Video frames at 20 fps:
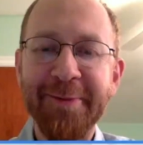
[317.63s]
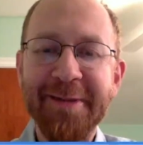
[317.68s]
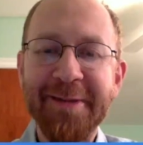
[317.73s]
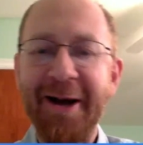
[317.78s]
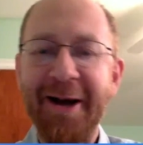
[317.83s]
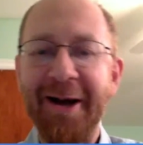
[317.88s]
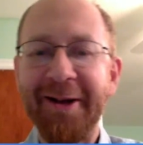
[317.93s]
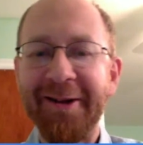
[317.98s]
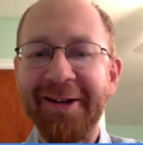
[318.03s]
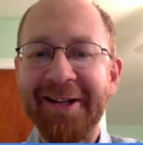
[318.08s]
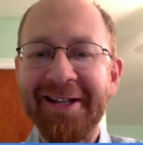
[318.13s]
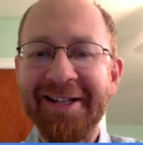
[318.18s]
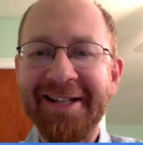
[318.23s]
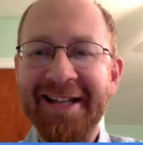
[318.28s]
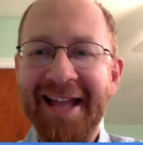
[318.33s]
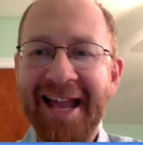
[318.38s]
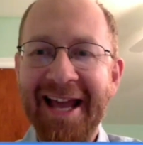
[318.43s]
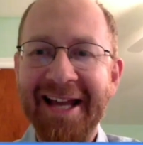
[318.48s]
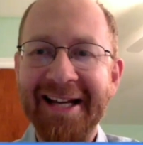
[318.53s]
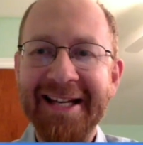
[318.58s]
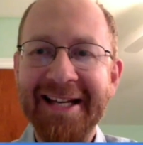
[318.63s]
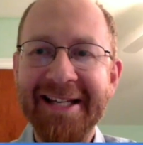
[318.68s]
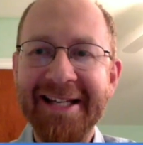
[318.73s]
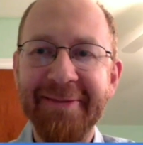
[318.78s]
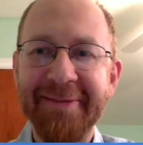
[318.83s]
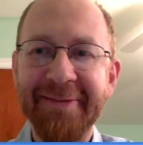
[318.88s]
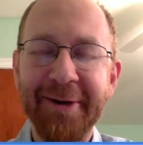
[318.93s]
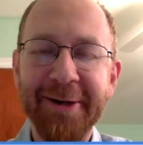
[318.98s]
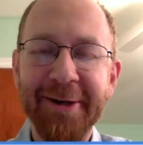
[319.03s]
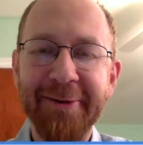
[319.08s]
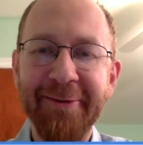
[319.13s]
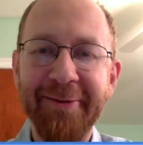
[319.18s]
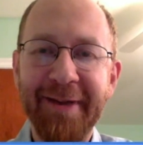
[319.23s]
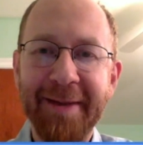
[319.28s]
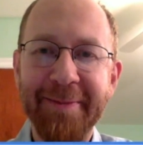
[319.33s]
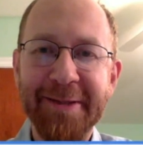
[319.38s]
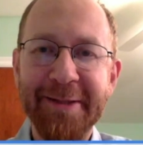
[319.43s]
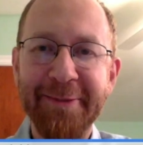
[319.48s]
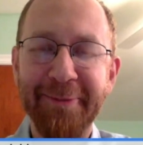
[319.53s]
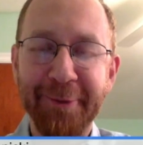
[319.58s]
Scotland, and he's very
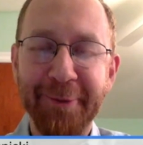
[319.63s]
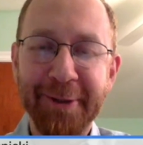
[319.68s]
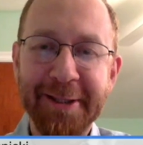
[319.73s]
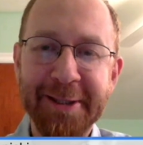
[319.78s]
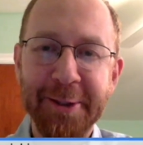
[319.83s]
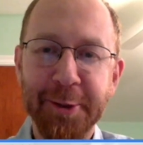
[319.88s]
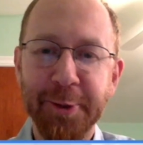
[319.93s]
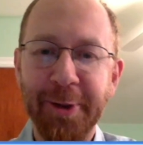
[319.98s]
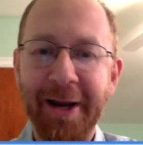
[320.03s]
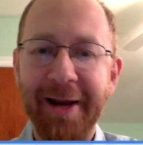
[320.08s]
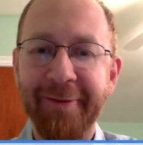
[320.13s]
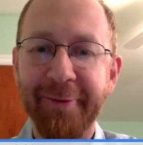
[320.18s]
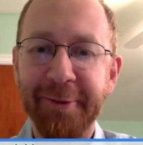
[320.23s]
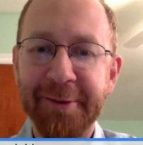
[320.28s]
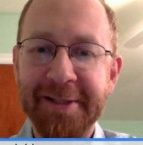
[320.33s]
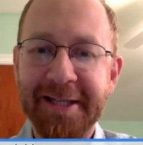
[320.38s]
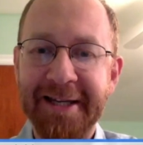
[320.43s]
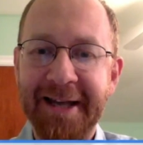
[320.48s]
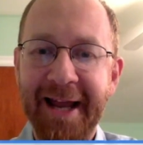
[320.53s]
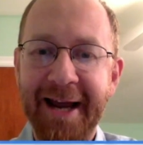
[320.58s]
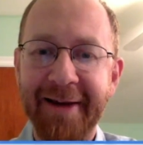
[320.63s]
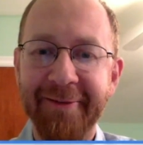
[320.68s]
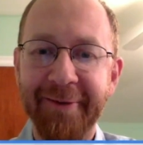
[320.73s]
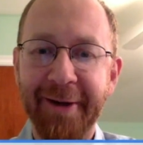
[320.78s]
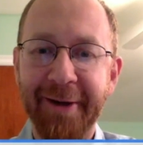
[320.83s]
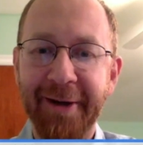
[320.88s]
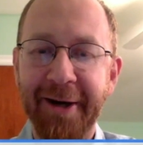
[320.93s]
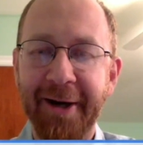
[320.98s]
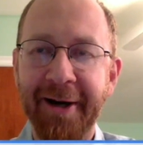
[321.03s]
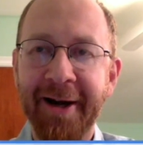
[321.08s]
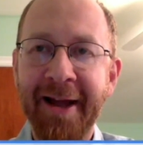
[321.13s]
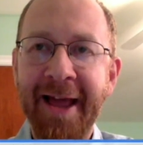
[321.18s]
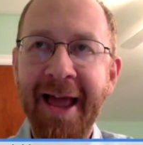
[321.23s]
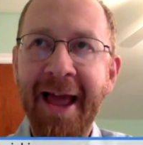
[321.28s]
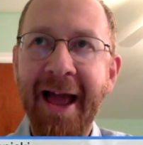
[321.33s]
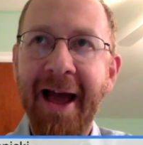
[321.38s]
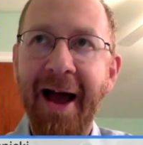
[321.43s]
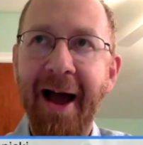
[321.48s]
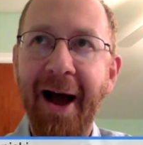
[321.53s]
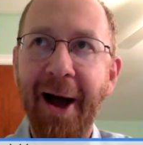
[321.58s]
famous for his travels in Africa.
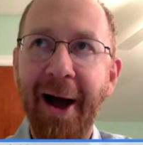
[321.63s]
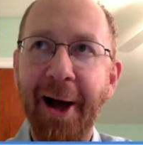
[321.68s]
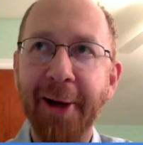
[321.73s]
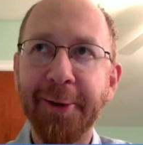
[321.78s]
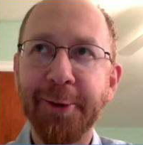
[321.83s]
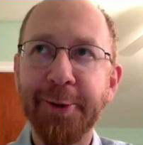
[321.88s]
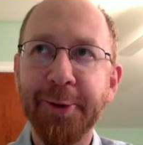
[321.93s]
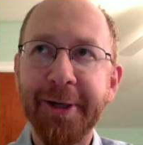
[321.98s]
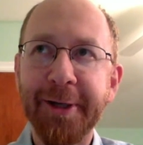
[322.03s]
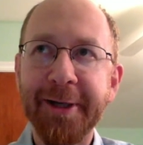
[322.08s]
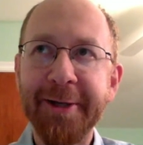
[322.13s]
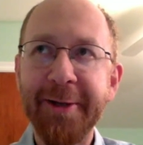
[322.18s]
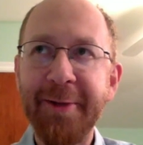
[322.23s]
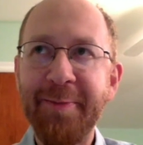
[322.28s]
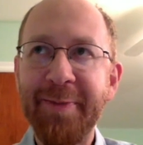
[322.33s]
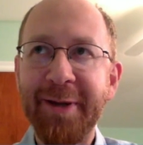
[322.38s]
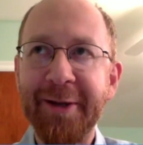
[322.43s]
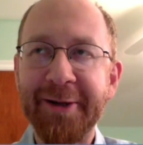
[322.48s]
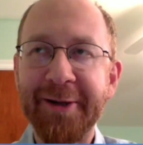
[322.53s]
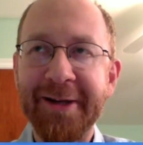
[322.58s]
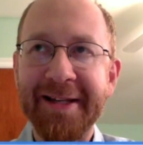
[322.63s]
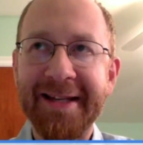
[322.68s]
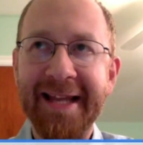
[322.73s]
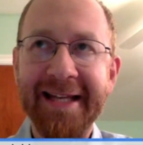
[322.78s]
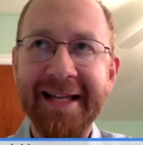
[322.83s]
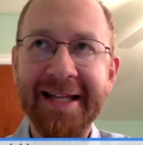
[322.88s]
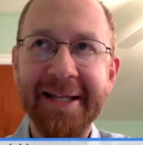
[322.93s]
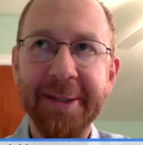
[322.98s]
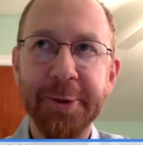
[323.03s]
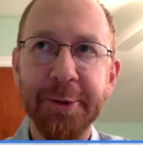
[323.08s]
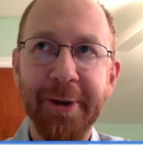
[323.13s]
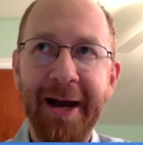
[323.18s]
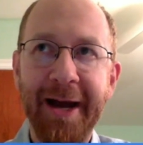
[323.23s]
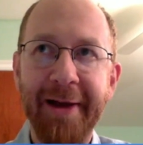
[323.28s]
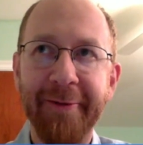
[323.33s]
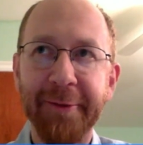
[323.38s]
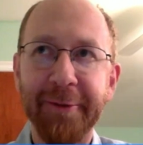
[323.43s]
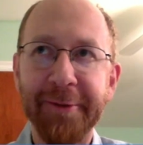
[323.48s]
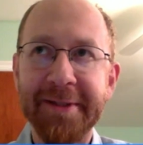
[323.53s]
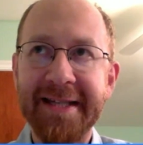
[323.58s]
During the period that he
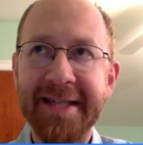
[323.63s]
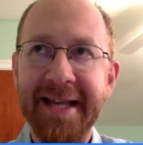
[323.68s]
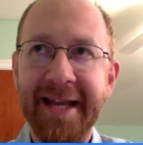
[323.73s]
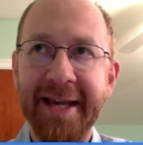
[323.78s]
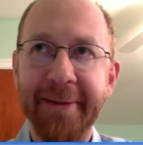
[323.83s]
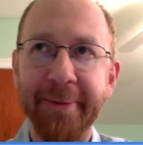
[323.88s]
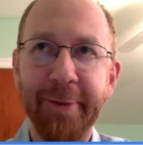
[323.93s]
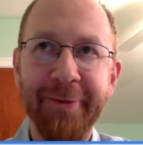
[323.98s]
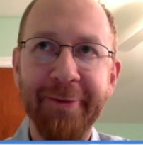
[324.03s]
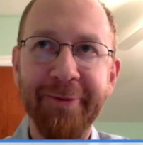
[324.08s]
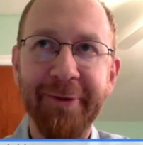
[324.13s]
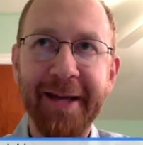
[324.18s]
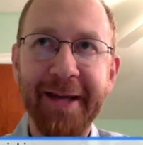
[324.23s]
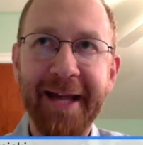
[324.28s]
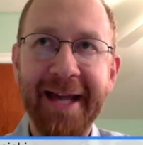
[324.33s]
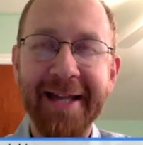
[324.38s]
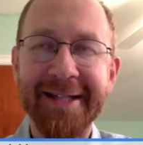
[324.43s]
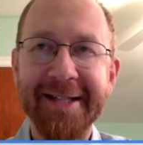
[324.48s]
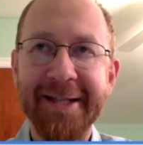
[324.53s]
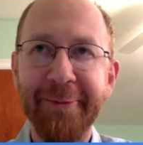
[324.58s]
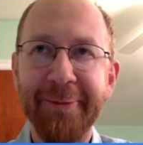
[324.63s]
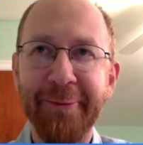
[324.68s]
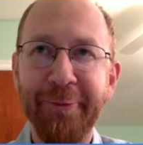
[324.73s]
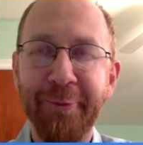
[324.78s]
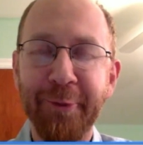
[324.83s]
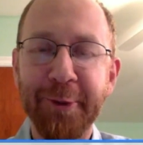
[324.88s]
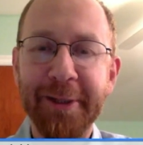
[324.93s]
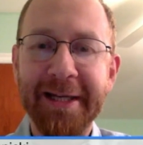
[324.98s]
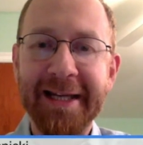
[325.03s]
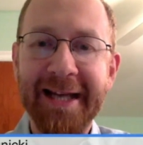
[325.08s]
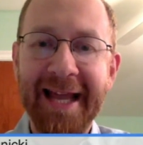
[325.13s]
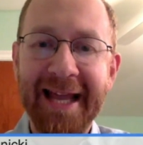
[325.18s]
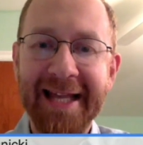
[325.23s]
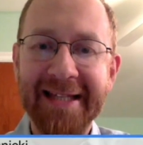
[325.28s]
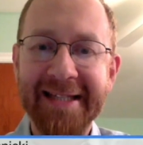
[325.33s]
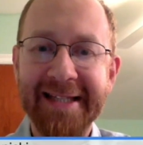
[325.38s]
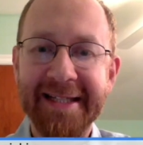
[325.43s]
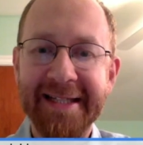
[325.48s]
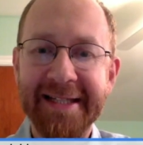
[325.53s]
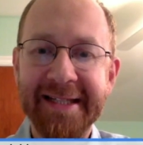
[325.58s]
traveled, say roughly 1840 to
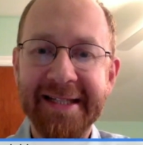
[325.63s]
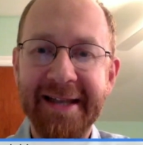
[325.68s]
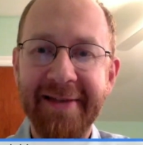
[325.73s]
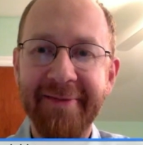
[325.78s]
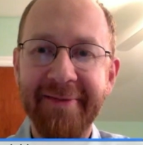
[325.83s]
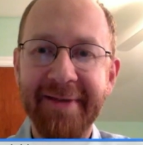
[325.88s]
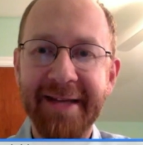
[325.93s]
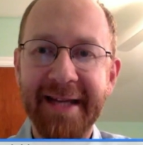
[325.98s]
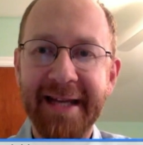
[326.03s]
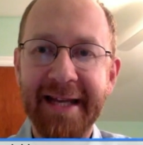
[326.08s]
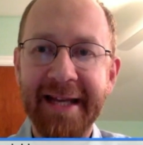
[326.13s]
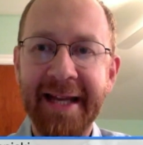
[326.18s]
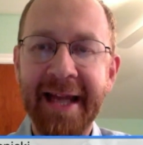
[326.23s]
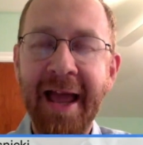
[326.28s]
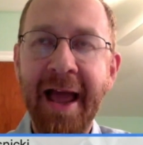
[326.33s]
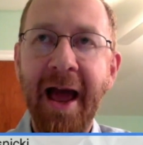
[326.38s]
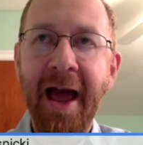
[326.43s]
1870,